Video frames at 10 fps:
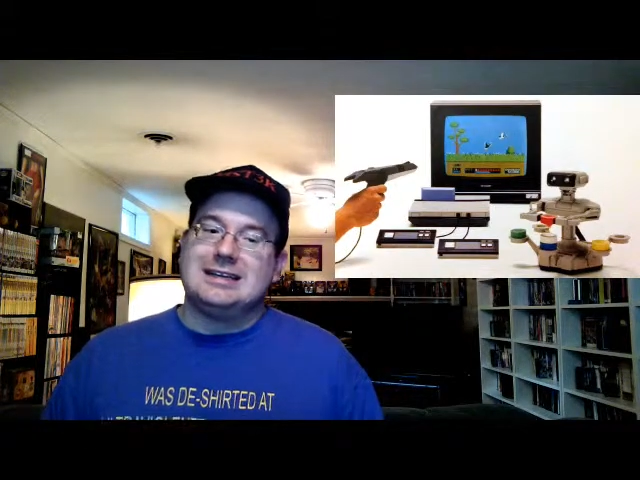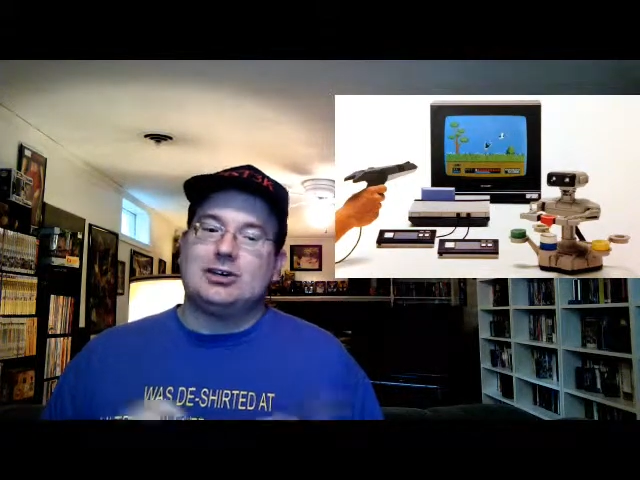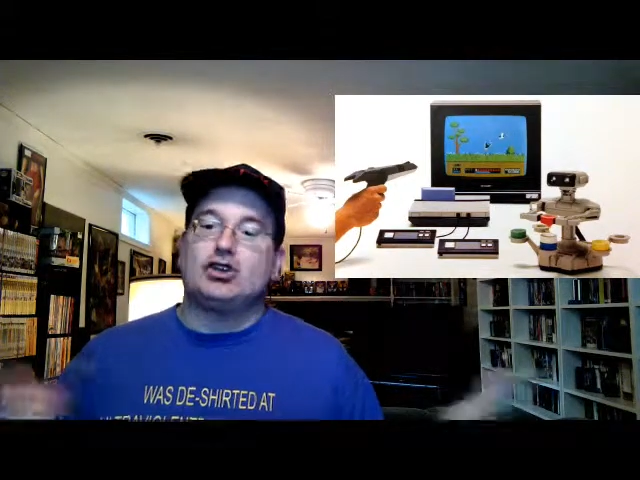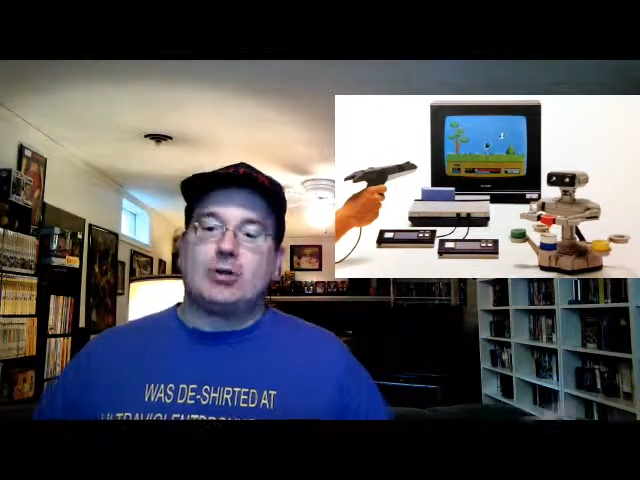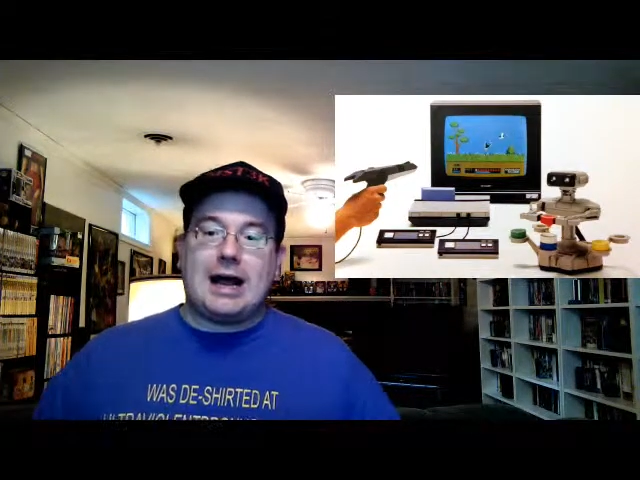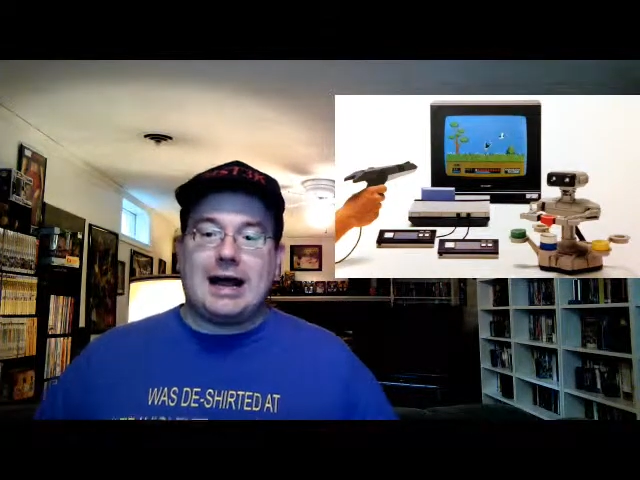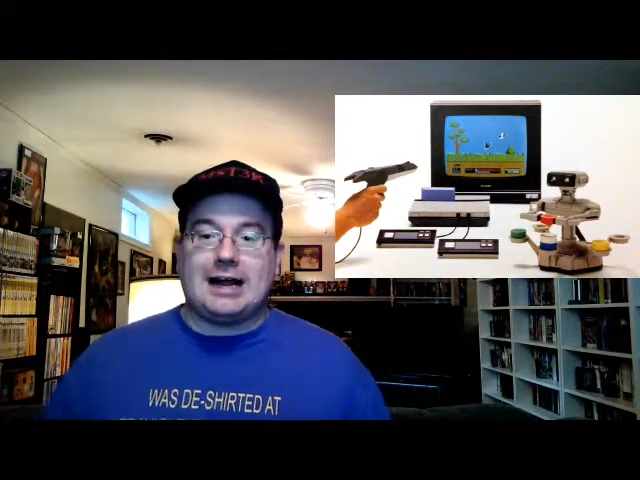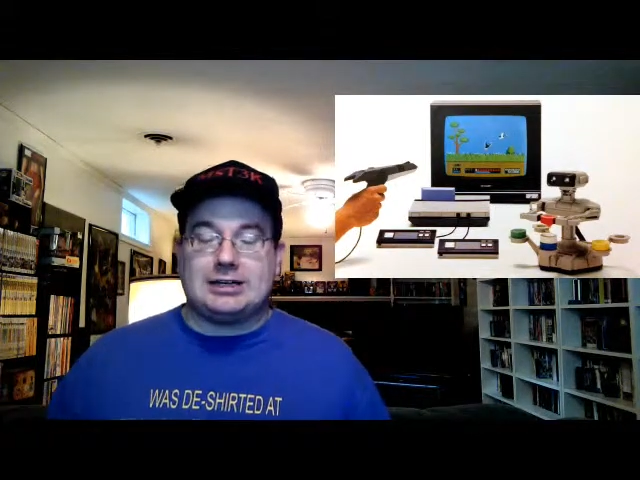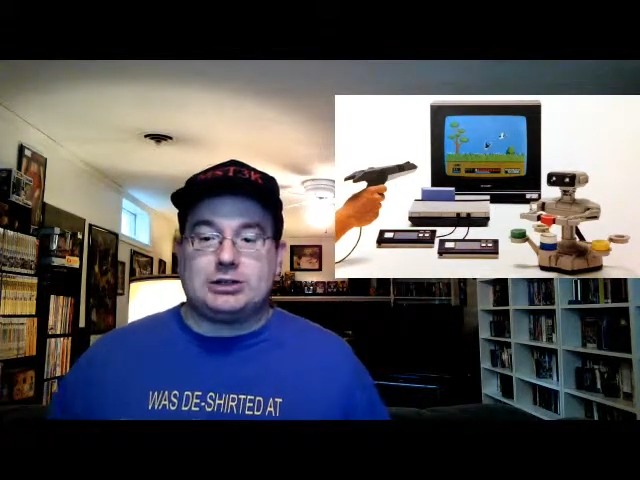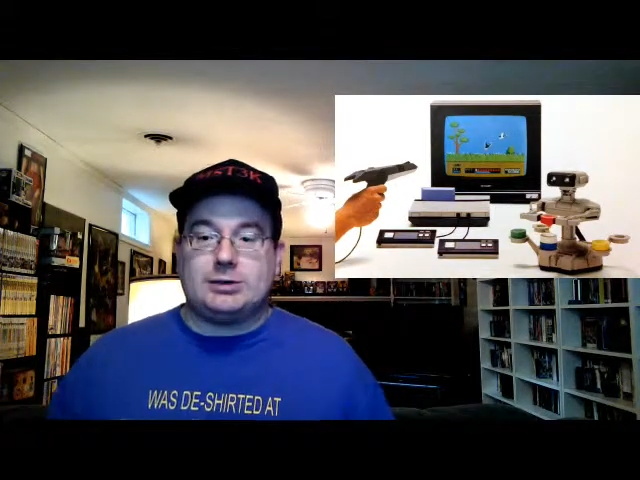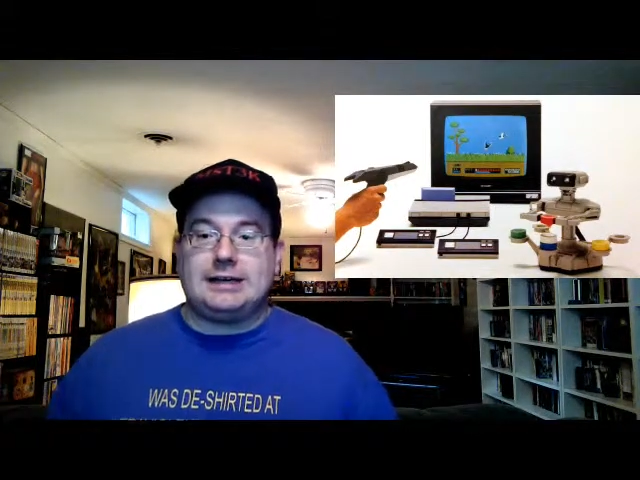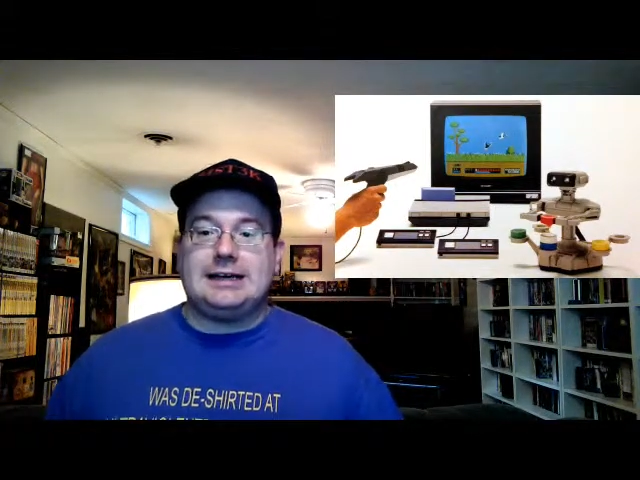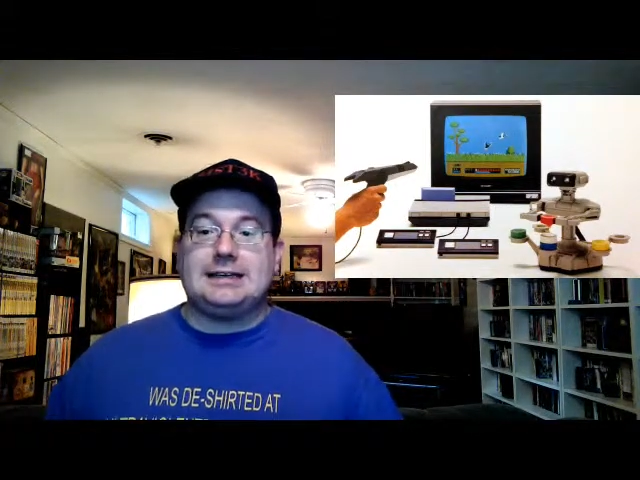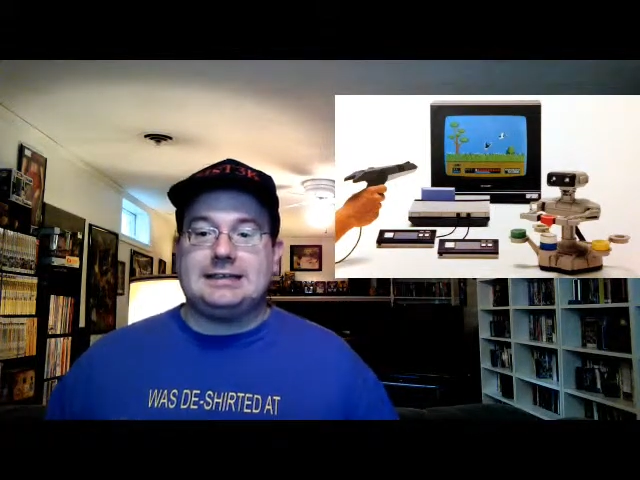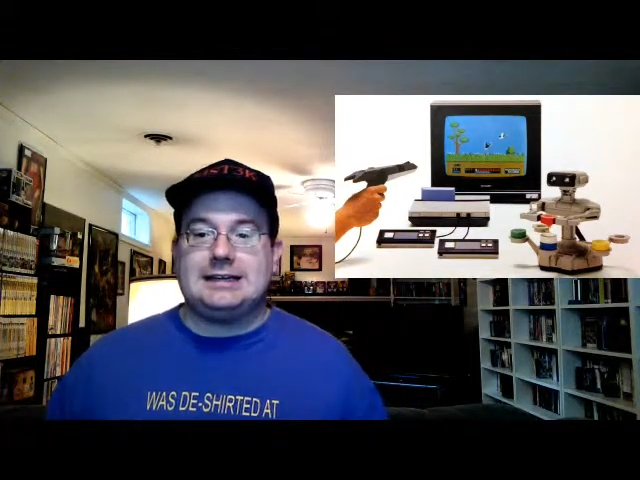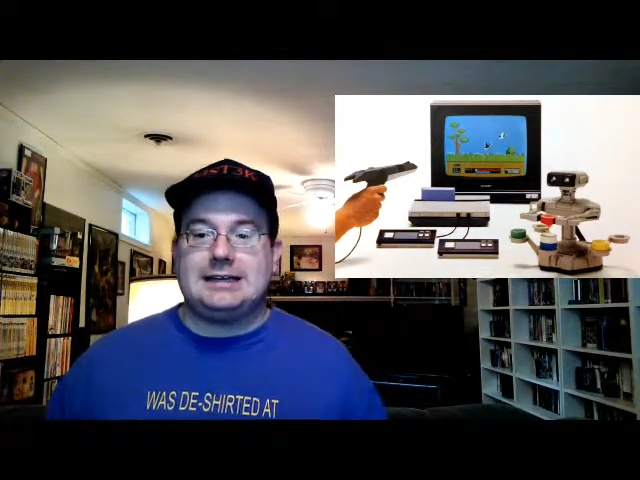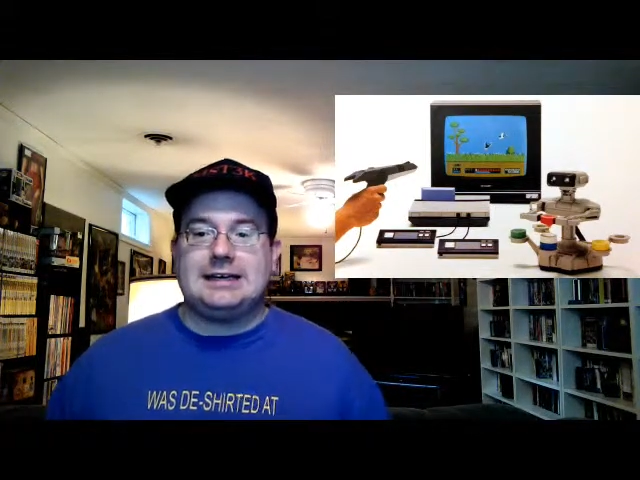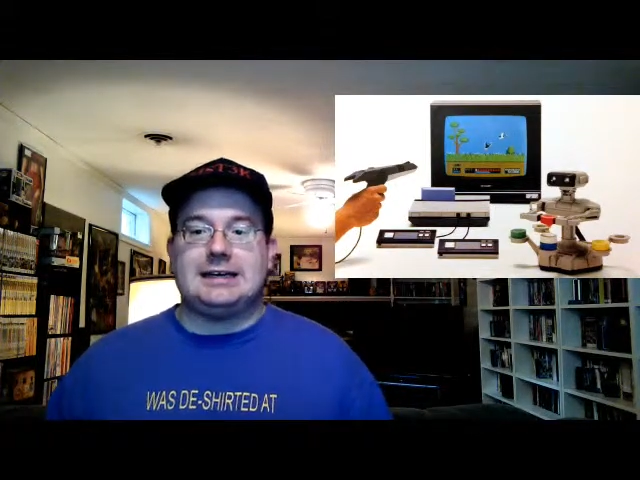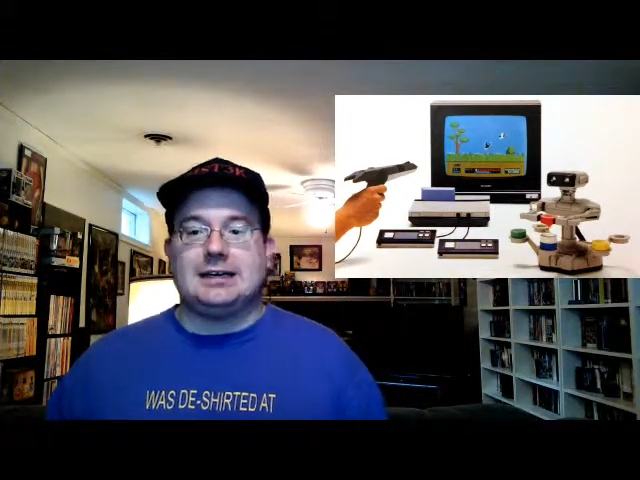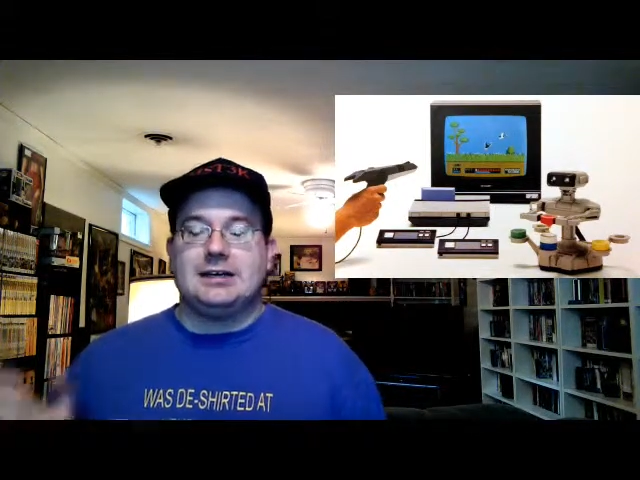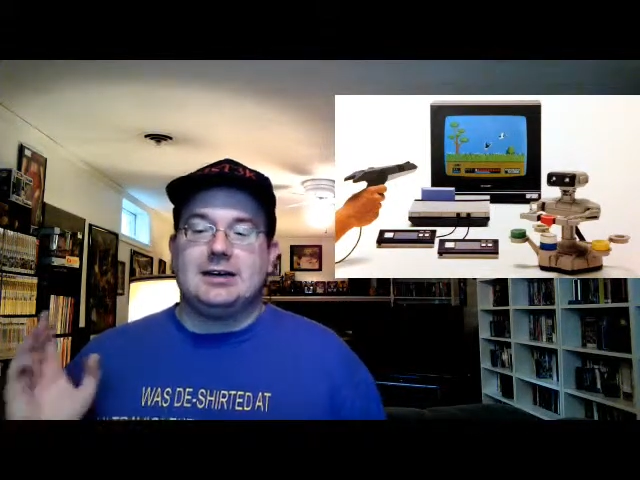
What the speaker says: crash with E.T.,